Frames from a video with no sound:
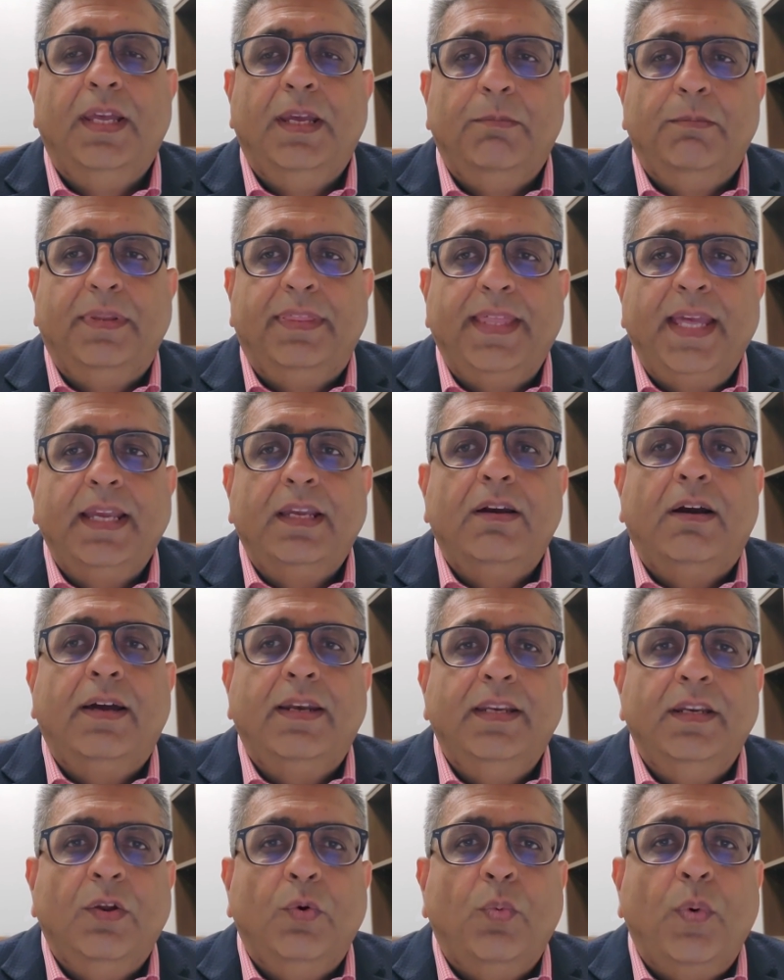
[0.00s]
But thank God,
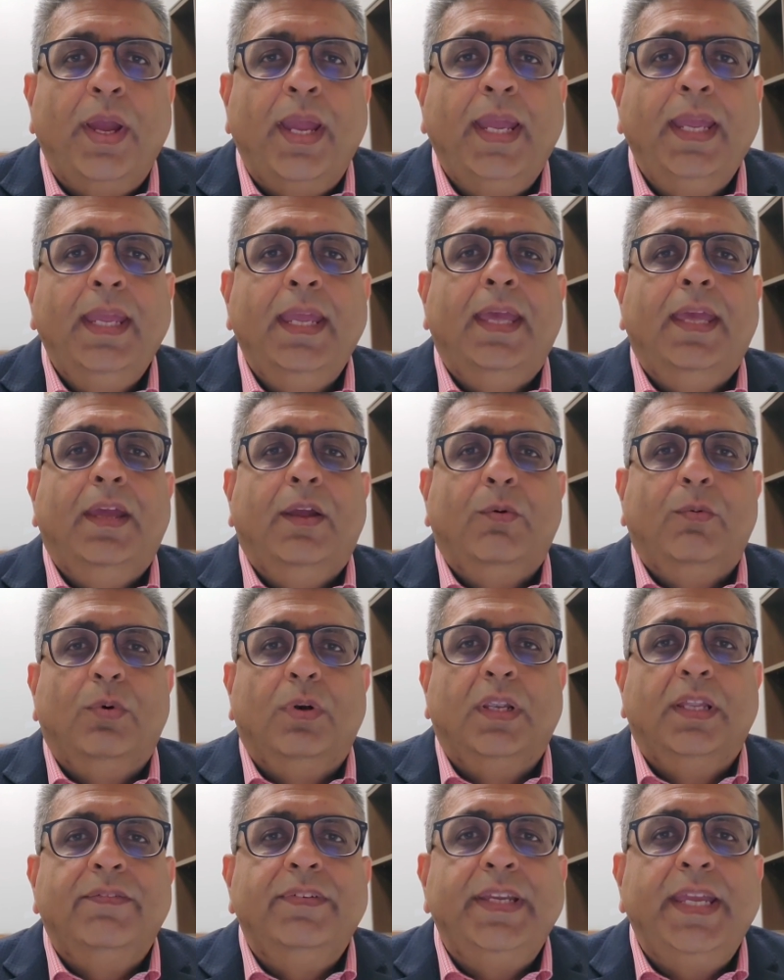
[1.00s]
in a way, we're
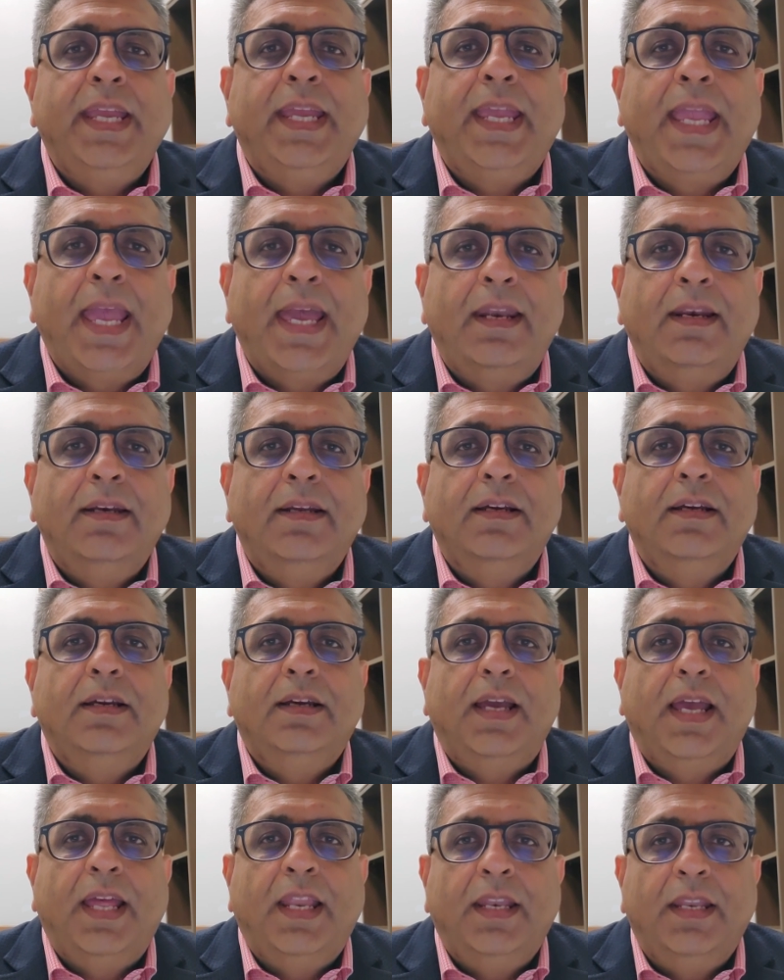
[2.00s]
living in Canada
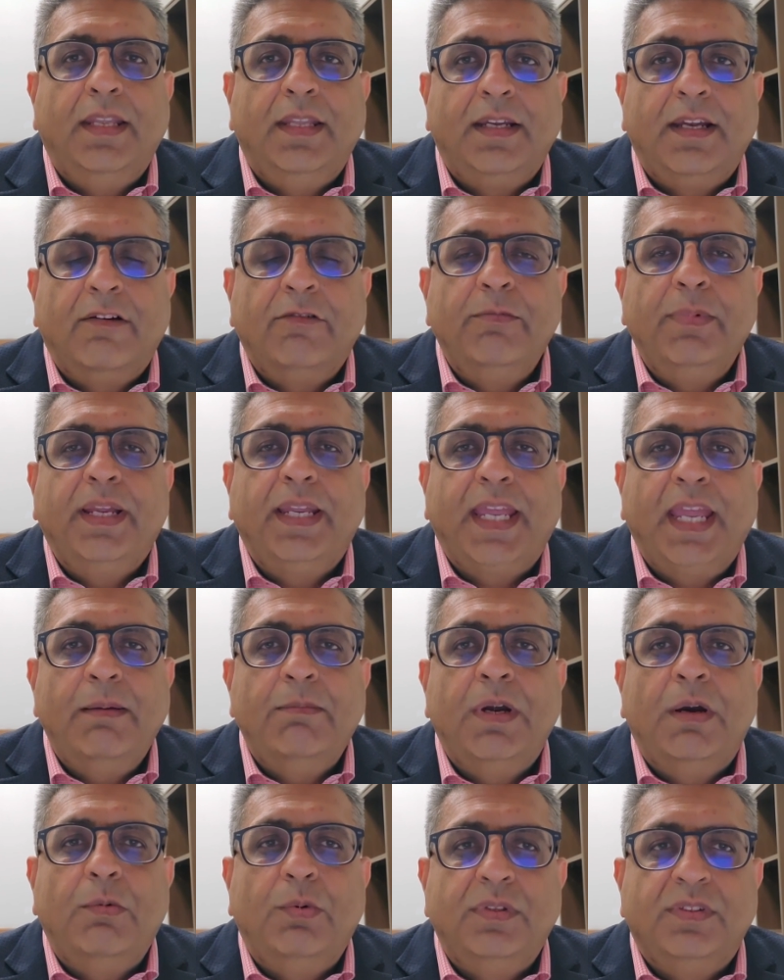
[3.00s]
and the government came
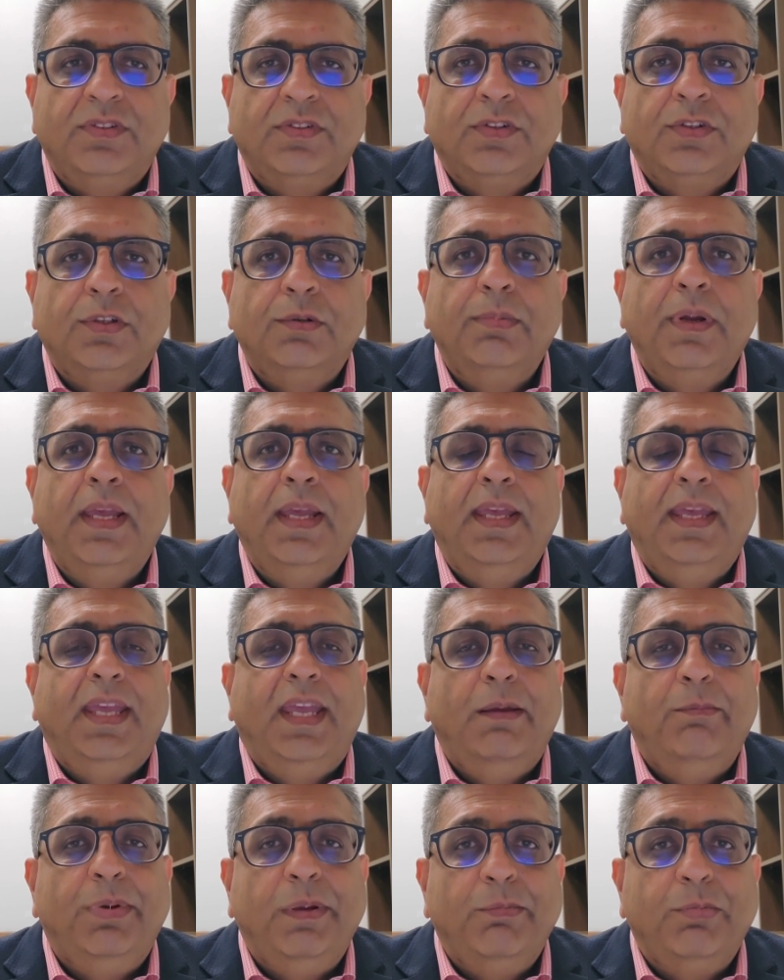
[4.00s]
out with CERB
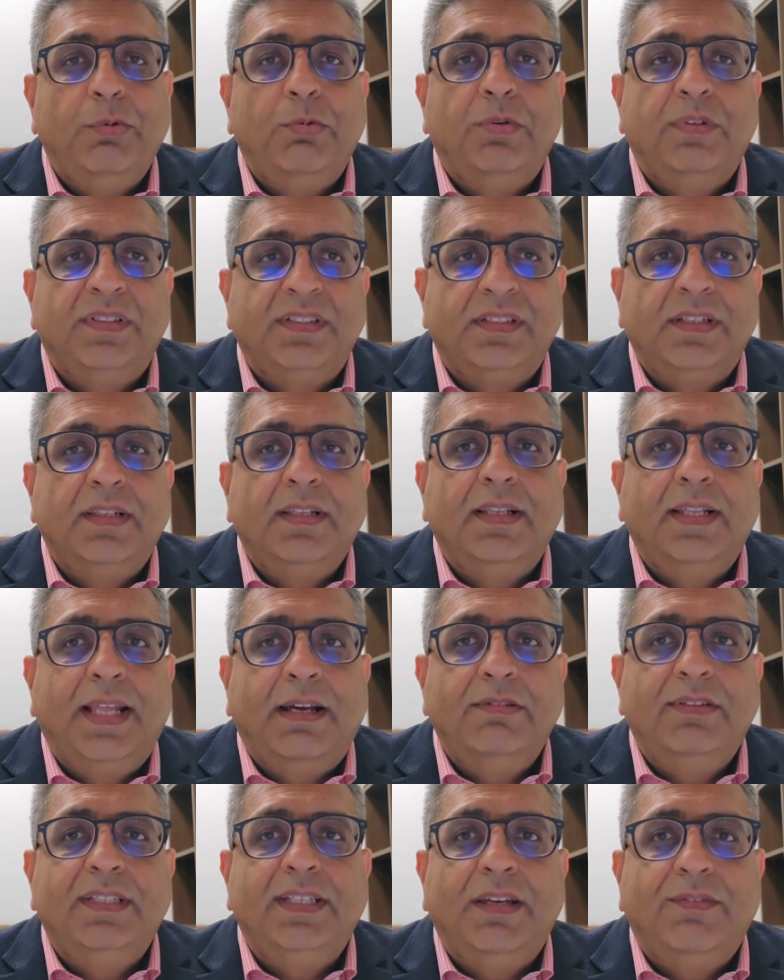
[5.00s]
and people were still
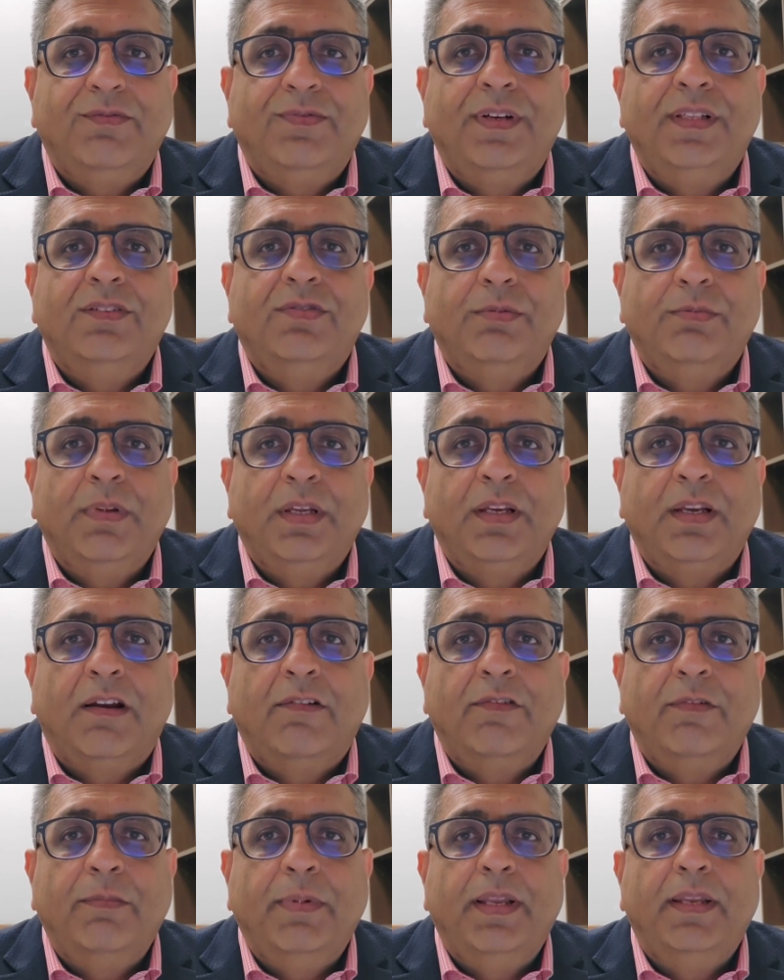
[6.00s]
allowed to get funds from the
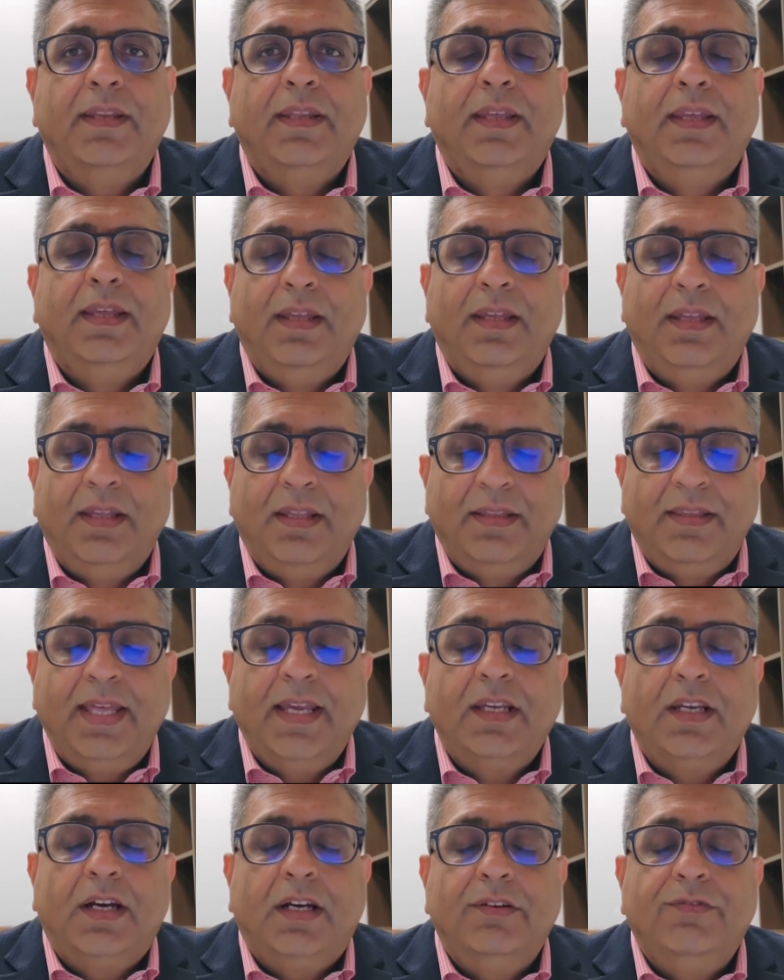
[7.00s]
government.
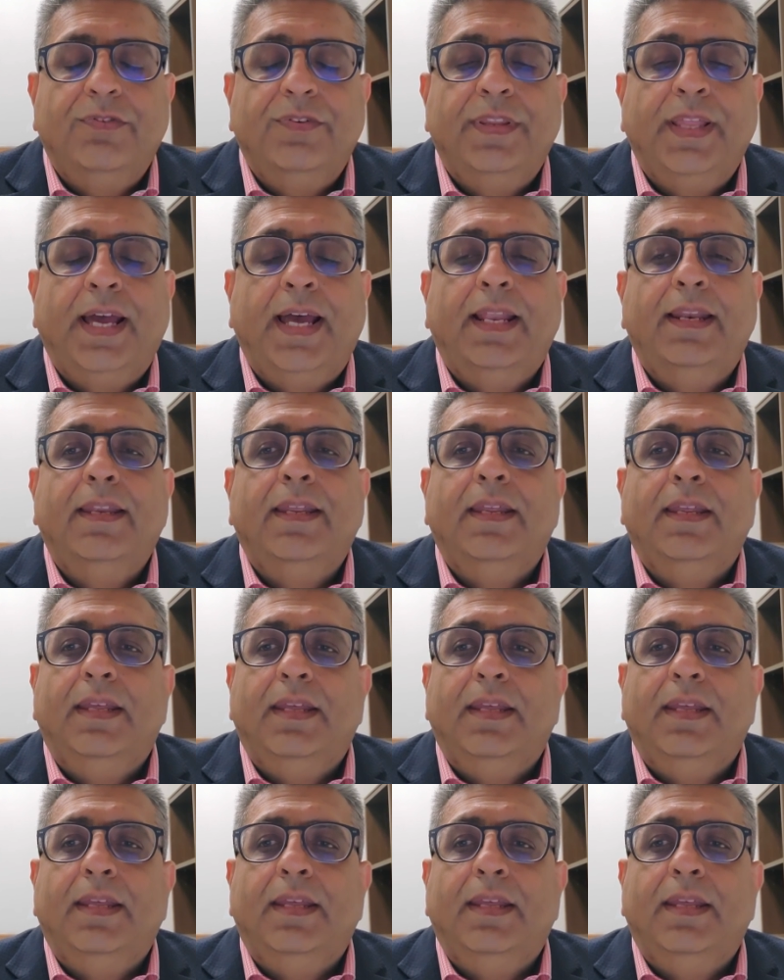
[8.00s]
Thank God for that.